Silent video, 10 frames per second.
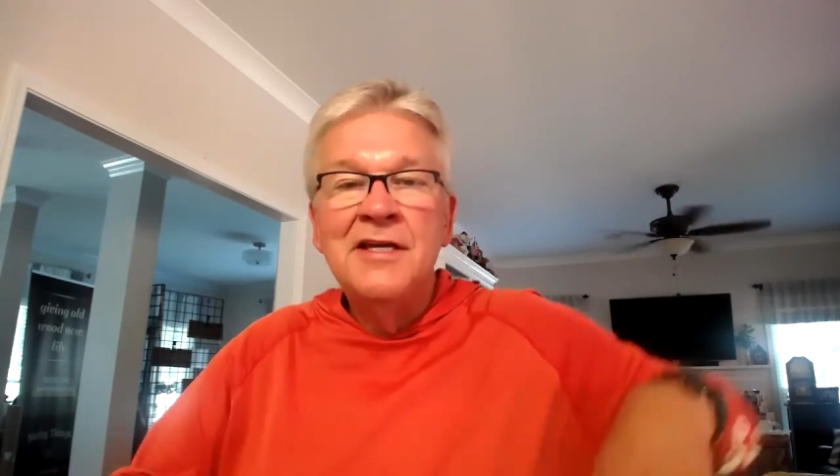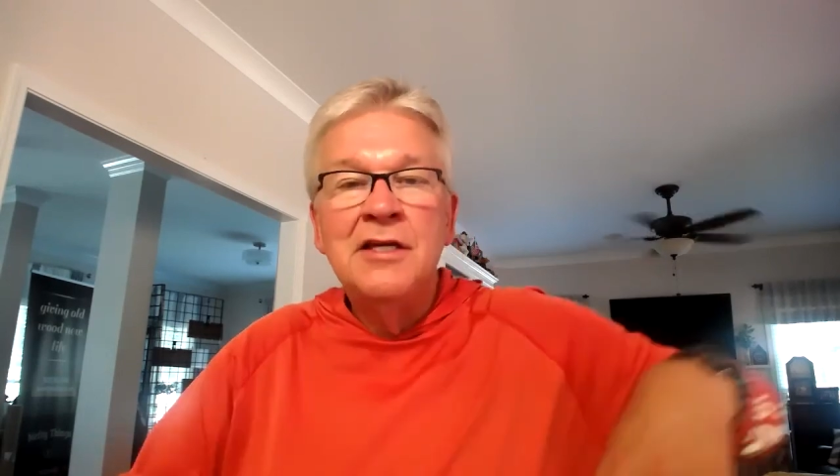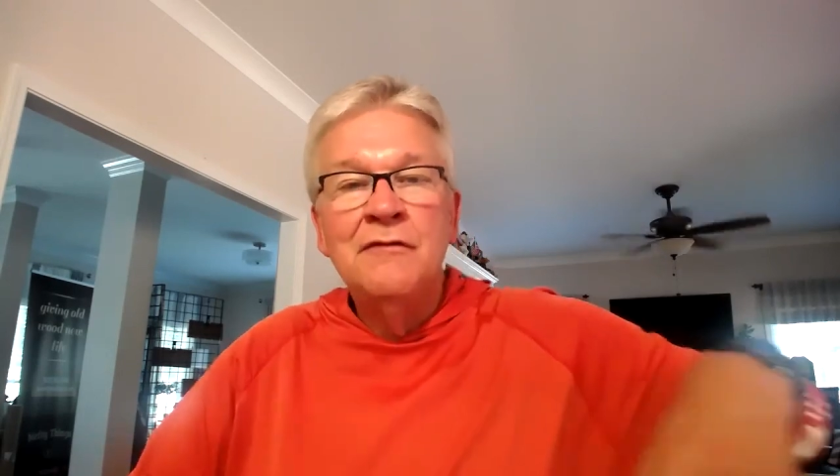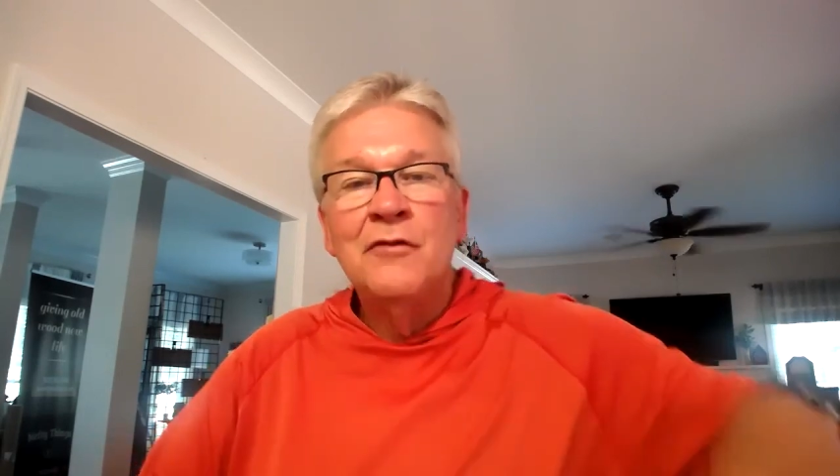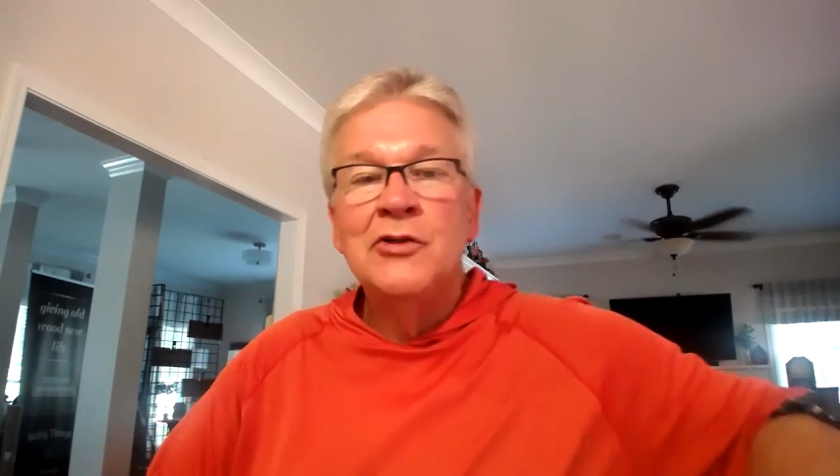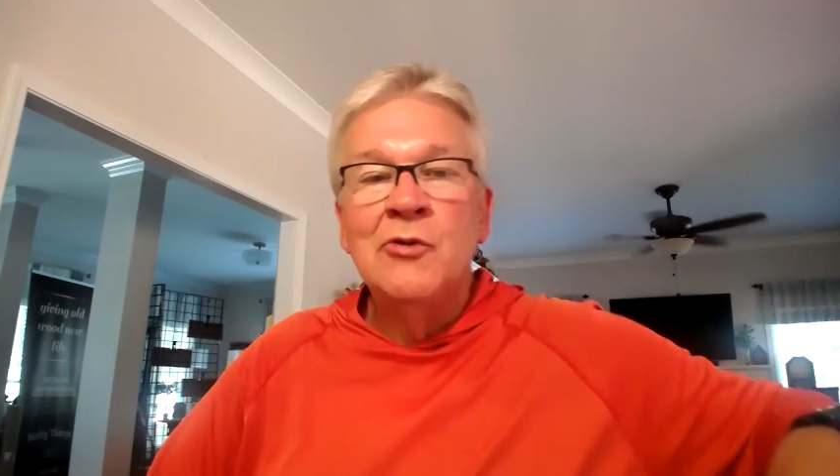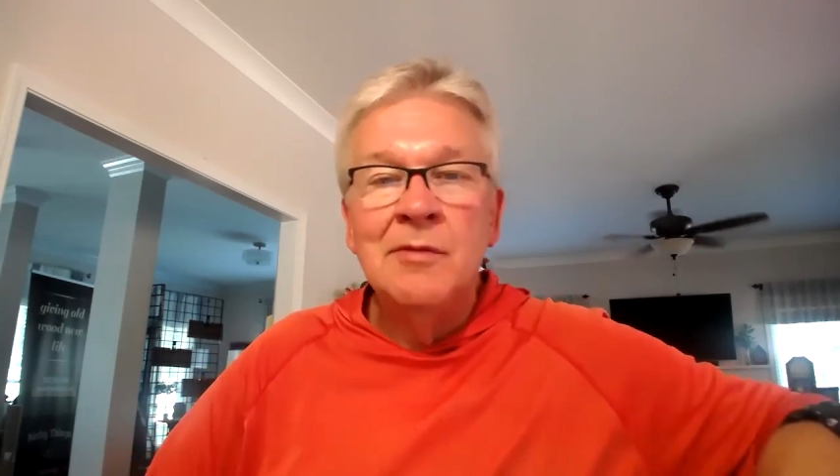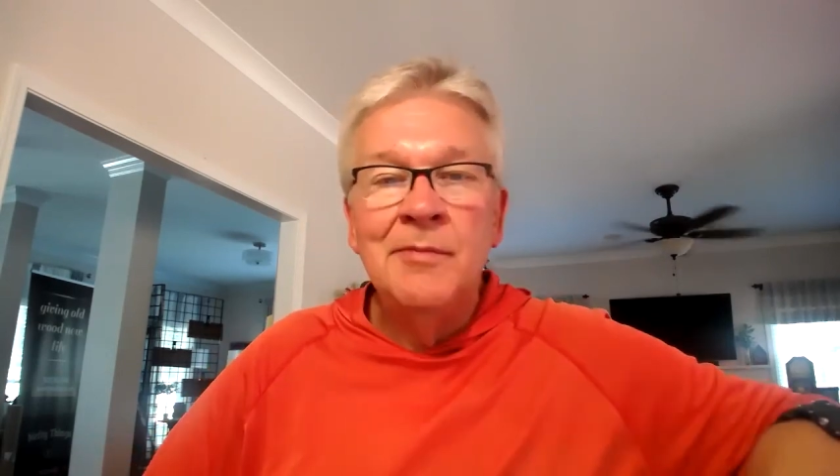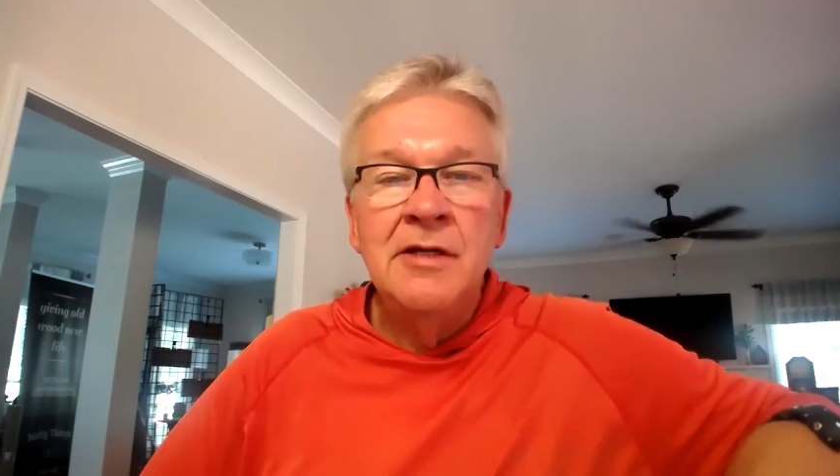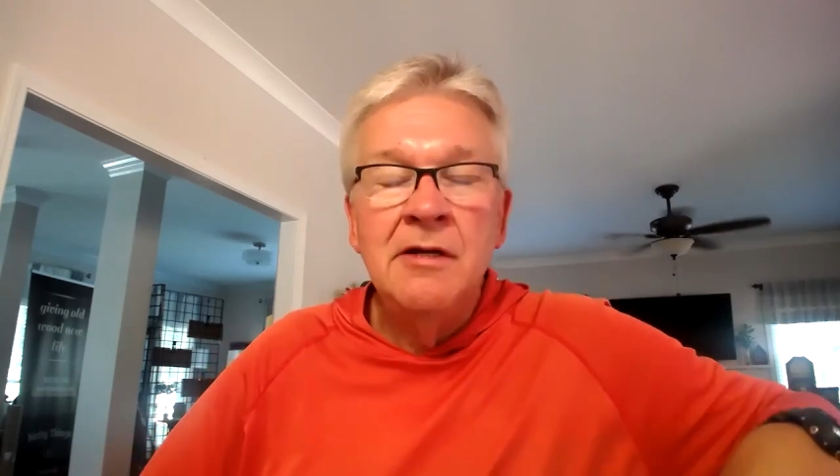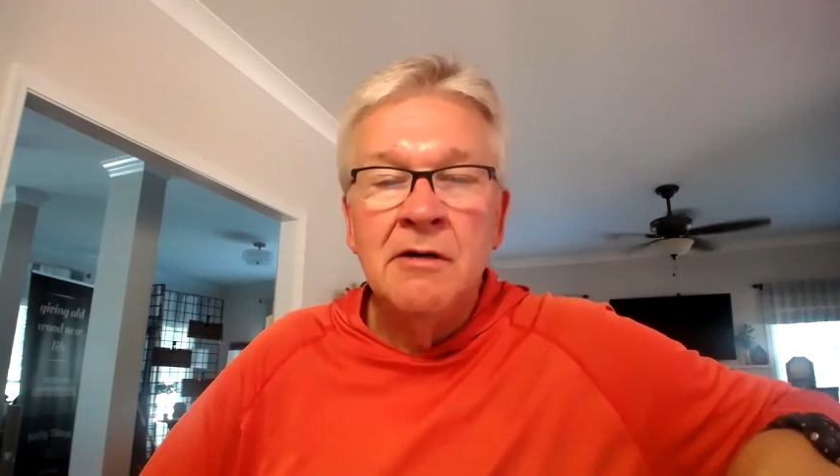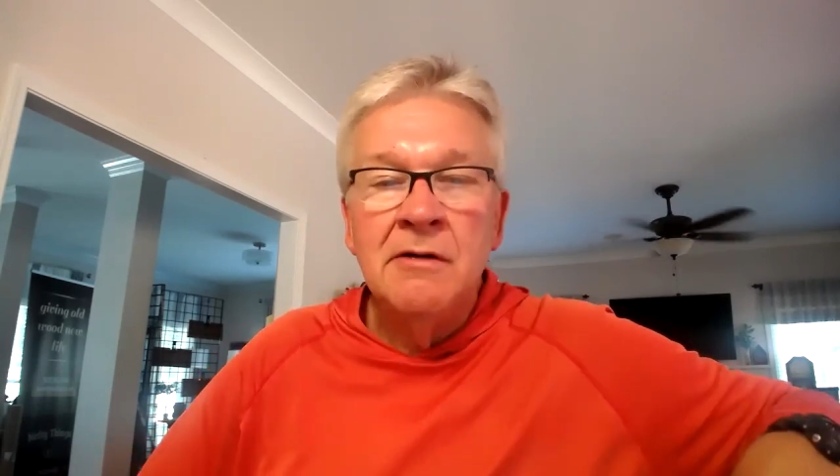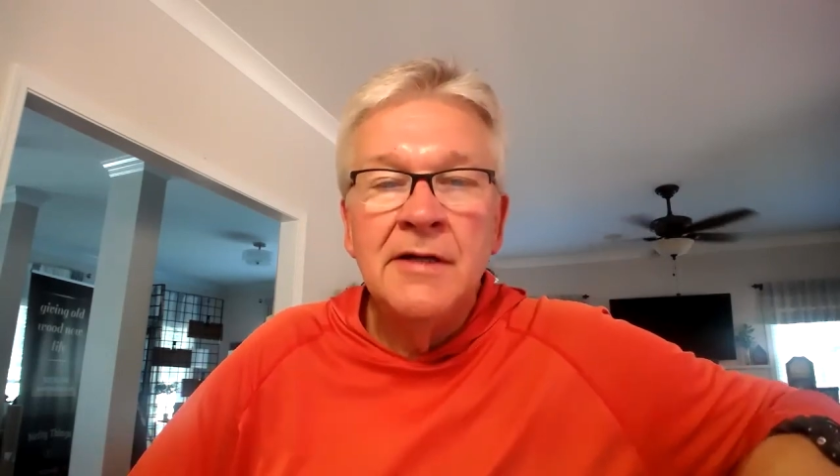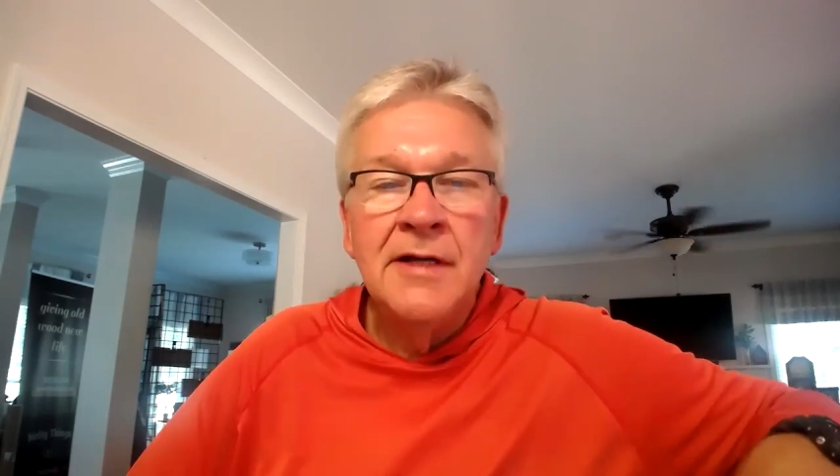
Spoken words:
you for joining me here.